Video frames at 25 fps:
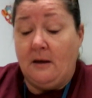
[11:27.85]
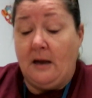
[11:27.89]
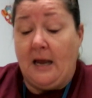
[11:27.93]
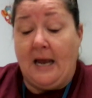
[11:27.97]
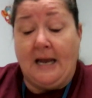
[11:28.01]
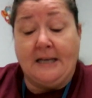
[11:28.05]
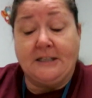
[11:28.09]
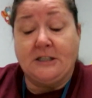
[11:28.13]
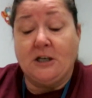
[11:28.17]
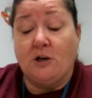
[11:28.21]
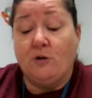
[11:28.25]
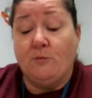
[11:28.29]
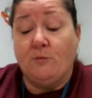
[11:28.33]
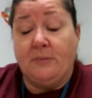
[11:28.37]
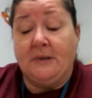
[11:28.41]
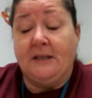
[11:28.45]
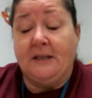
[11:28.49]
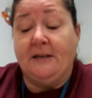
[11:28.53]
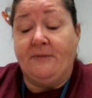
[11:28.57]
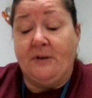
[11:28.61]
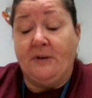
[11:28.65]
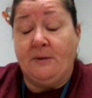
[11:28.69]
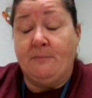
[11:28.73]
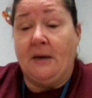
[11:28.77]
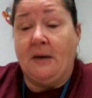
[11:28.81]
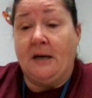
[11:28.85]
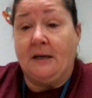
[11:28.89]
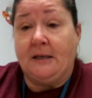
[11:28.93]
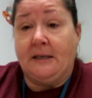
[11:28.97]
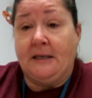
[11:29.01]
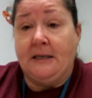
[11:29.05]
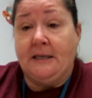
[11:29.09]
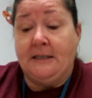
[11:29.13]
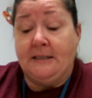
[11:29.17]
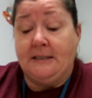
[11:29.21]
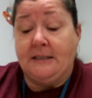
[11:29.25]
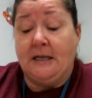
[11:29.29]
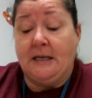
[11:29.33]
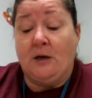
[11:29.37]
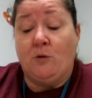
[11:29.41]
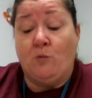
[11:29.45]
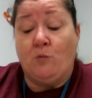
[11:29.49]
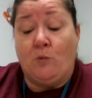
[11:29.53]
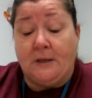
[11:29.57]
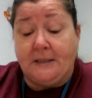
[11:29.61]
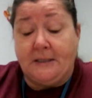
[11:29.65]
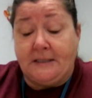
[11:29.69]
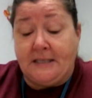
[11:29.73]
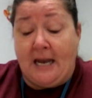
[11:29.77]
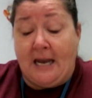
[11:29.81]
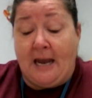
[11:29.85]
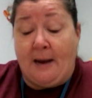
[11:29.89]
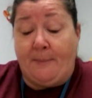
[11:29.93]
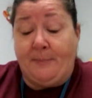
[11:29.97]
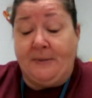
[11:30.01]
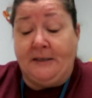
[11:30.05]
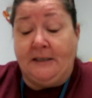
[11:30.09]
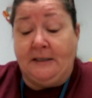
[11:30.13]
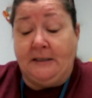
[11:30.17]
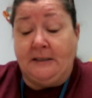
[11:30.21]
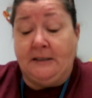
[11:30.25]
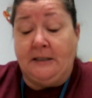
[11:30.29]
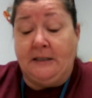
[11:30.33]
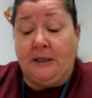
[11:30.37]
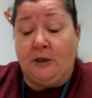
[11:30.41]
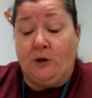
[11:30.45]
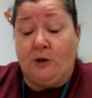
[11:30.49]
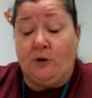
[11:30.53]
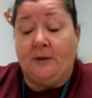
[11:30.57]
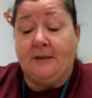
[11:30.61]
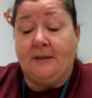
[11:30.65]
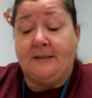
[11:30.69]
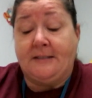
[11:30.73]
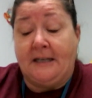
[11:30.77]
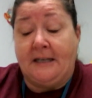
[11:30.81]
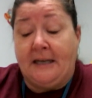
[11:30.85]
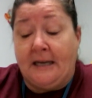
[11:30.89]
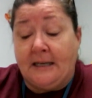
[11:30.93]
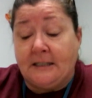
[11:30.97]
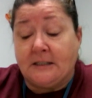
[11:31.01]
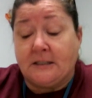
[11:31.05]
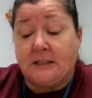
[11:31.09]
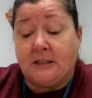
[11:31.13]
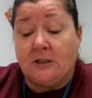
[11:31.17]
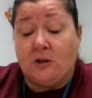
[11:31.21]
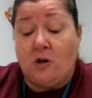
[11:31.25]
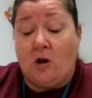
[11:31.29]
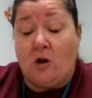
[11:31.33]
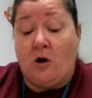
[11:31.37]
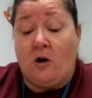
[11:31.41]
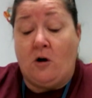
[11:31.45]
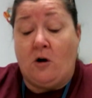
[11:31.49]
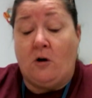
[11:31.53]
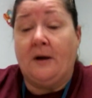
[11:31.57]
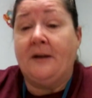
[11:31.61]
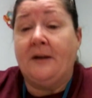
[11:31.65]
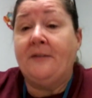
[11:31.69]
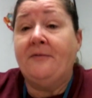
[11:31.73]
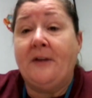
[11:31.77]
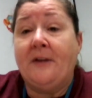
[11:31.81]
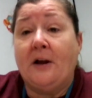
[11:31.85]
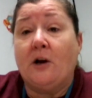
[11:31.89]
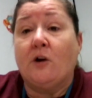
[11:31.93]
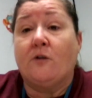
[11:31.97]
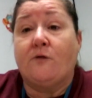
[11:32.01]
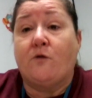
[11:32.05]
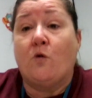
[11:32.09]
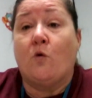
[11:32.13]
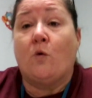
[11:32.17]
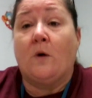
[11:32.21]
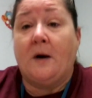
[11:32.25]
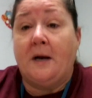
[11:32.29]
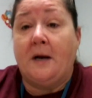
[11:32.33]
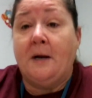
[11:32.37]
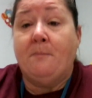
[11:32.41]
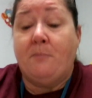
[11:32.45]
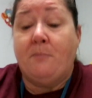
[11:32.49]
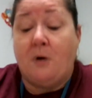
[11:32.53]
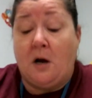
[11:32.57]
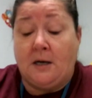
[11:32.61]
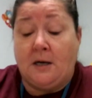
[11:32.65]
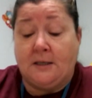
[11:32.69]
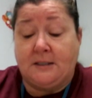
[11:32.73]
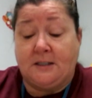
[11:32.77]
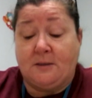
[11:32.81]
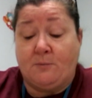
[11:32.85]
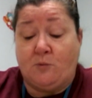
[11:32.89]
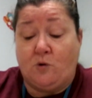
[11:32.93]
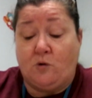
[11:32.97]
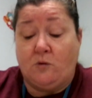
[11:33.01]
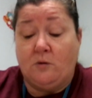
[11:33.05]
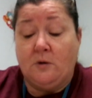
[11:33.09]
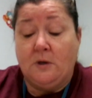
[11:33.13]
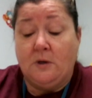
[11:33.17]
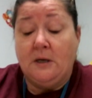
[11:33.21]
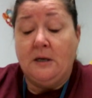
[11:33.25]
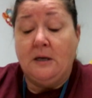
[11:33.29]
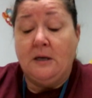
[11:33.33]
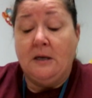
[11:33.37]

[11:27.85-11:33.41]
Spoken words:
I don't believe in monkeys, and what's happening here is against the law and therefore impossible.